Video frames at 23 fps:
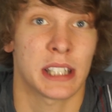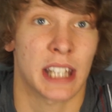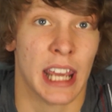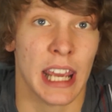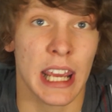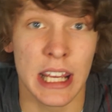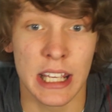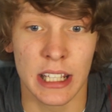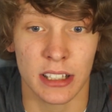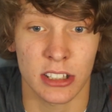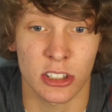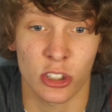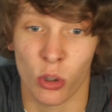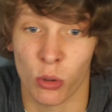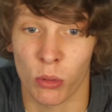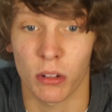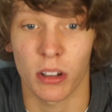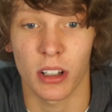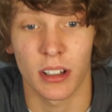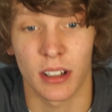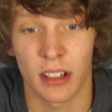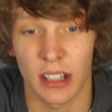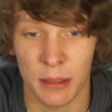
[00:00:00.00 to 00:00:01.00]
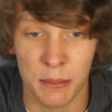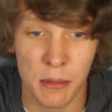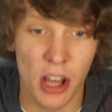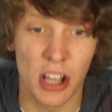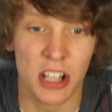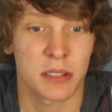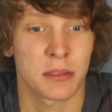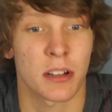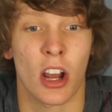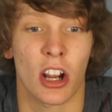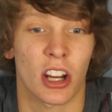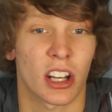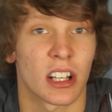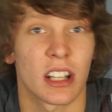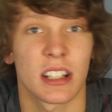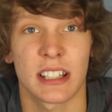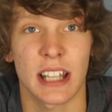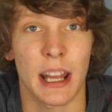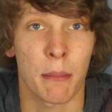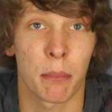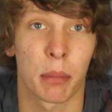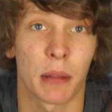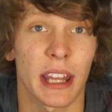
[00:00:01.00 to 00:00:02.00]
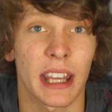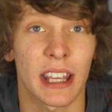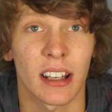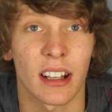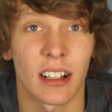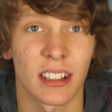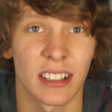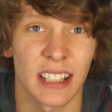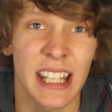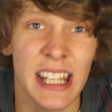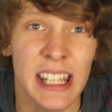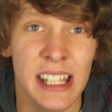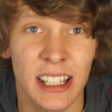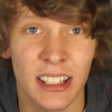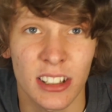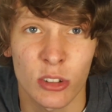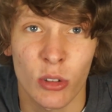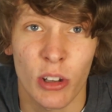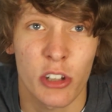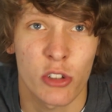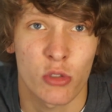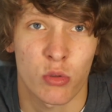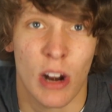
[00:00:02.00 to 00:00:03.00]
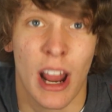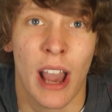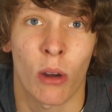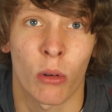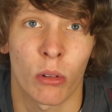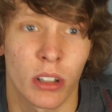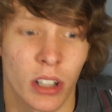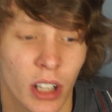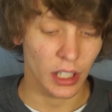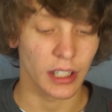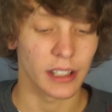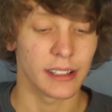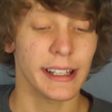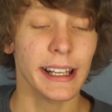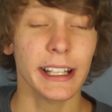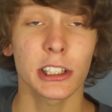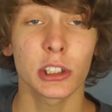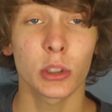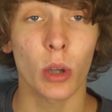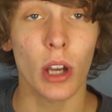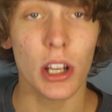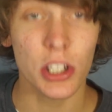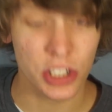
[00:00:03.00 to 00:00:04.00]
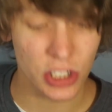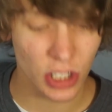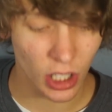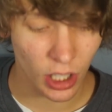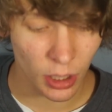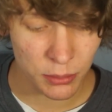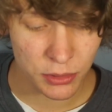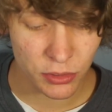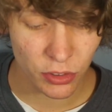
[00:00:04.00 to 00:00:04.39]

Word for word: cake, so I'm not, I'm not gonna say Blake got a lake, so I drown. Next question comes